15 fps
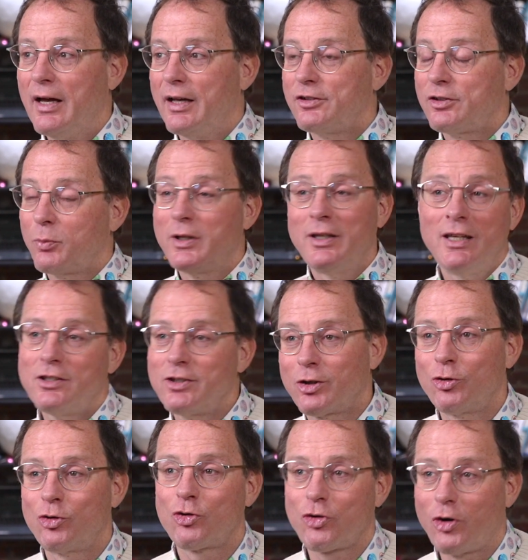And so we need to
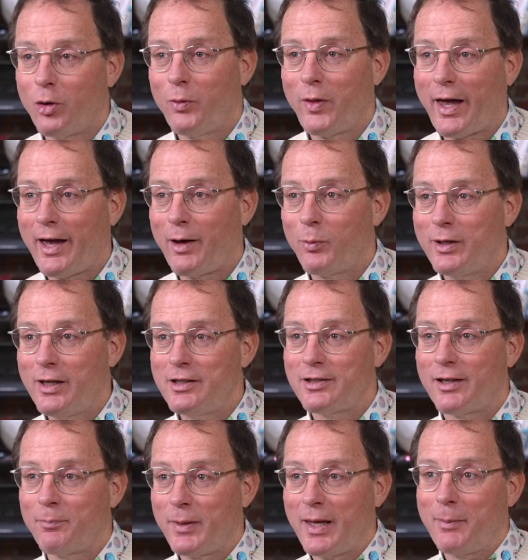control that, we need
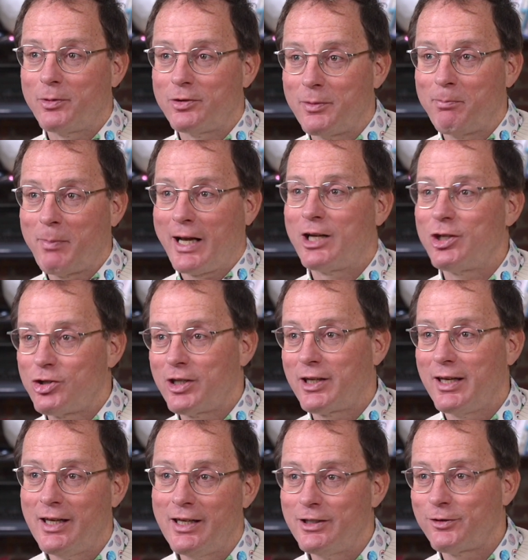to be able to manage the
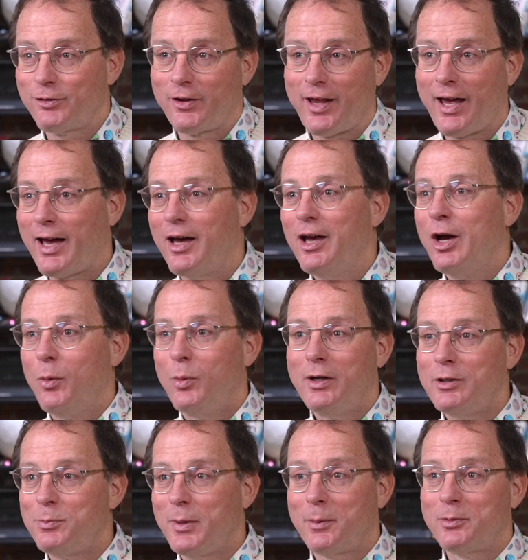keys for that, we
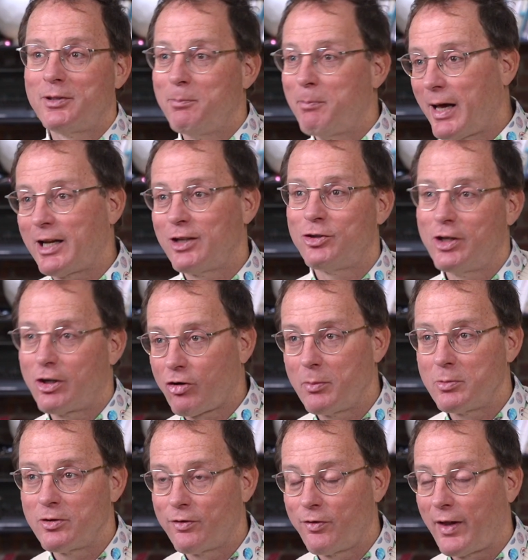need to be able to manage the
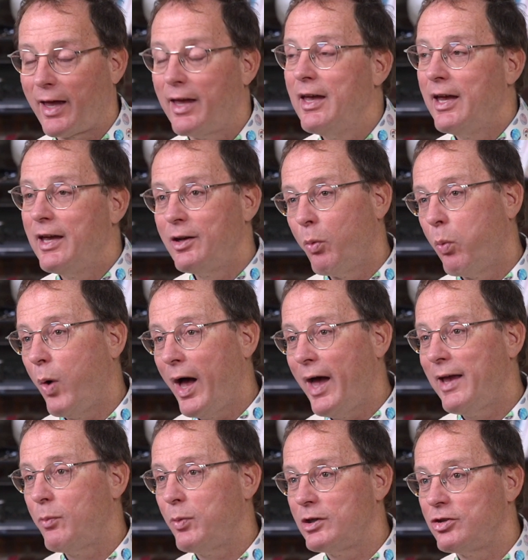encryptions for that in a
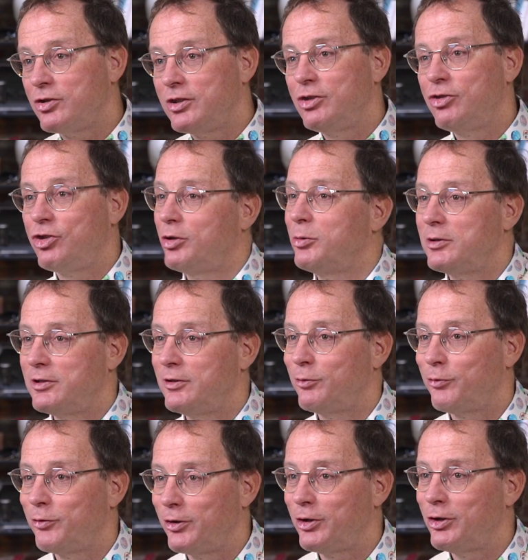way which is intuitive
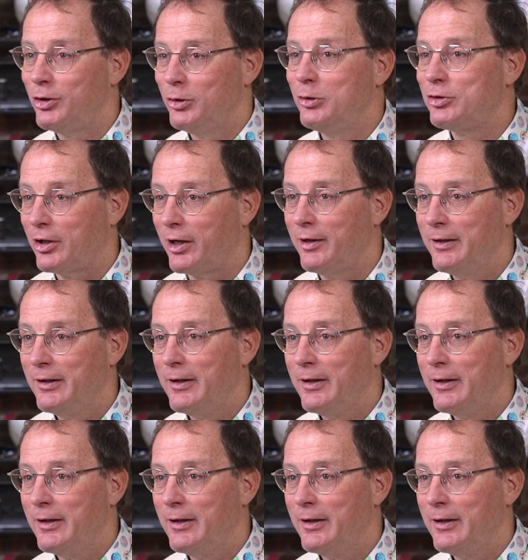for the user,